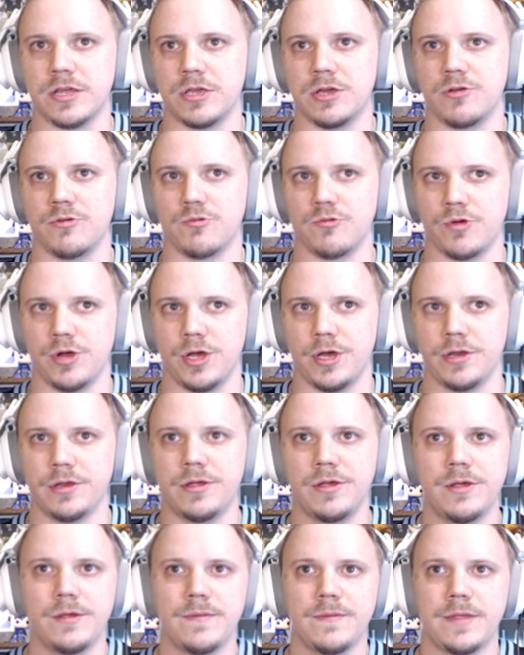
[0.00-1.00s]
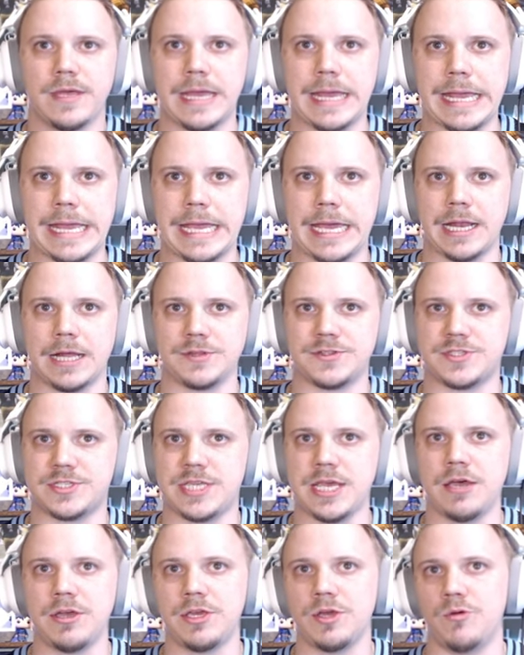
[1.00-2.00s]
good run. And I'll
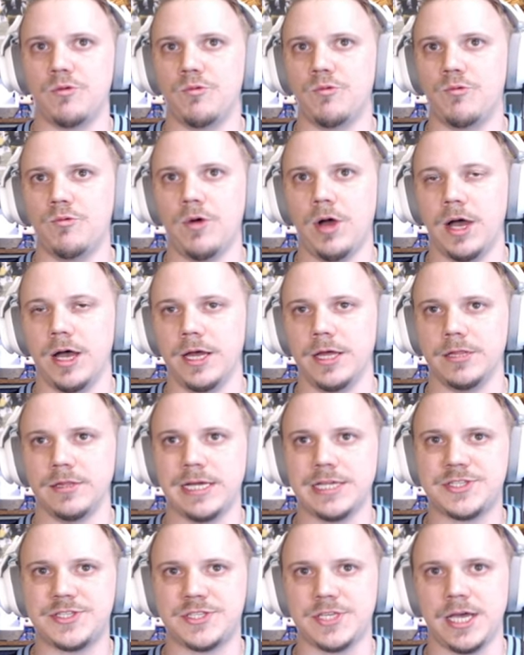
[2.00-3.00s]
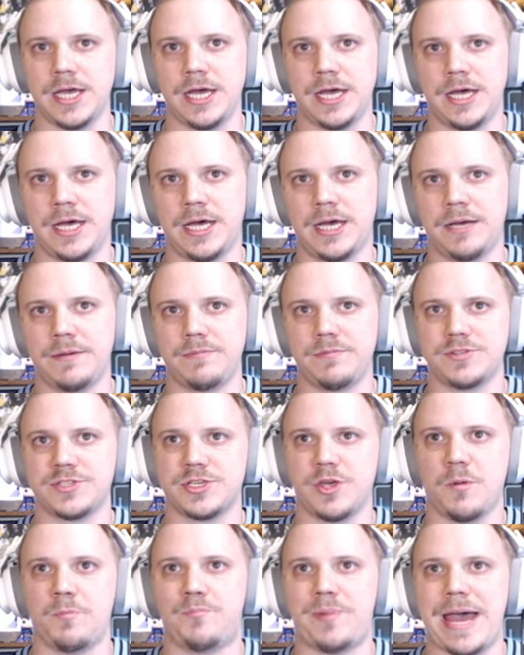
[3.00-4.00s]
tell you what, let's uh let's
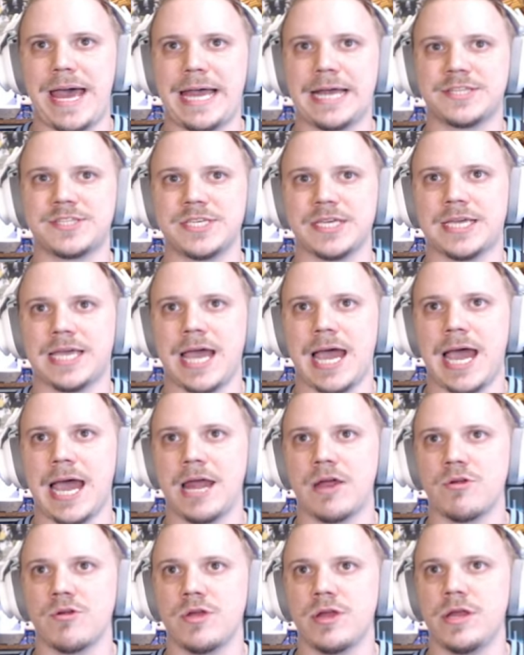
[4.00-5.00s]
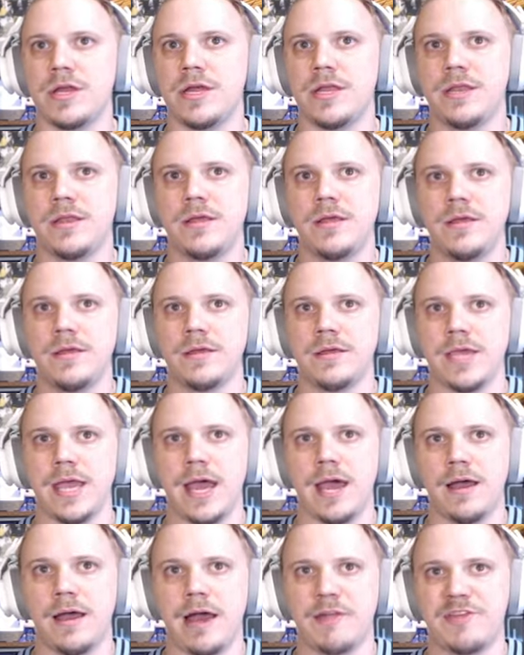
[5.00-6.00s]
go back to Kyren.
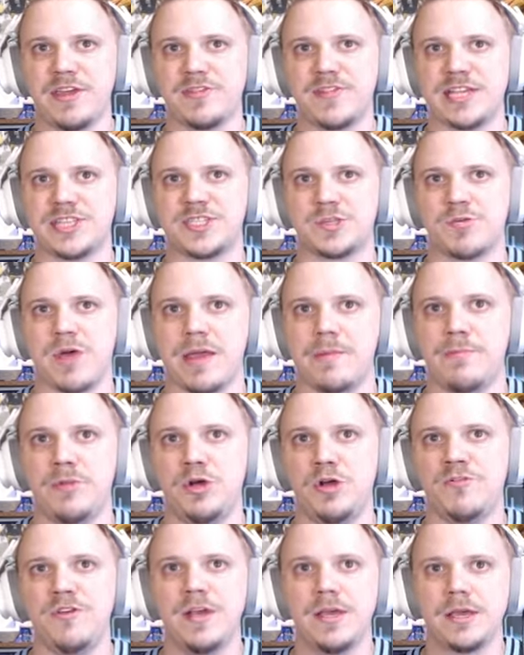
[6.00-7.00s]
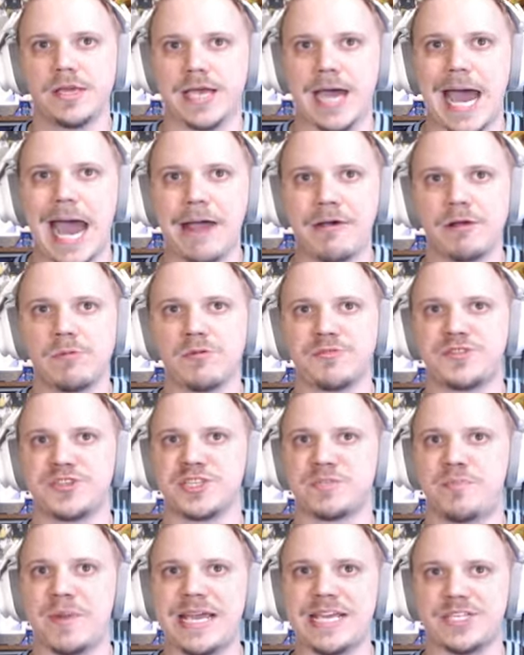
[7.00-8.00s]
Yeah, I think that's the right move. Kyren with the
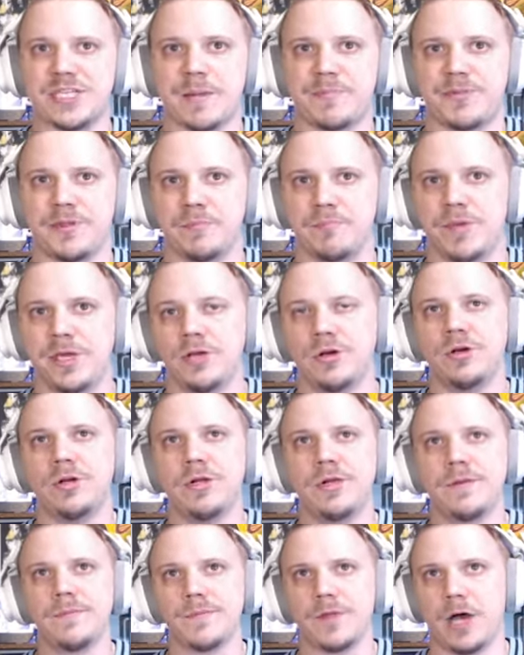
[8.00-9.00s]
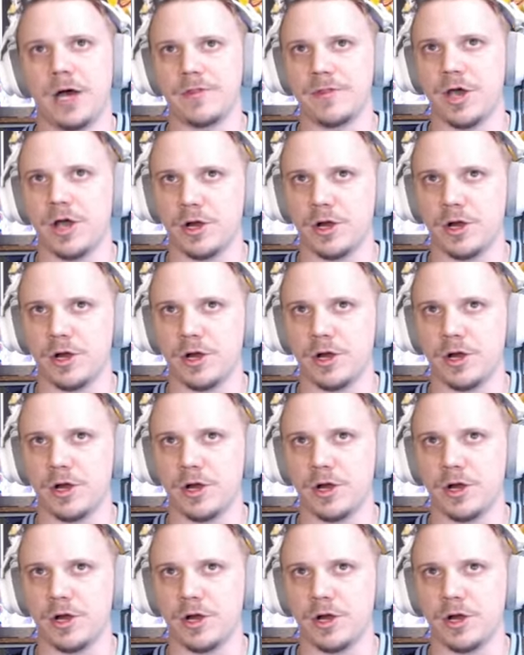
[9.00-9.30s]
space up the middle on the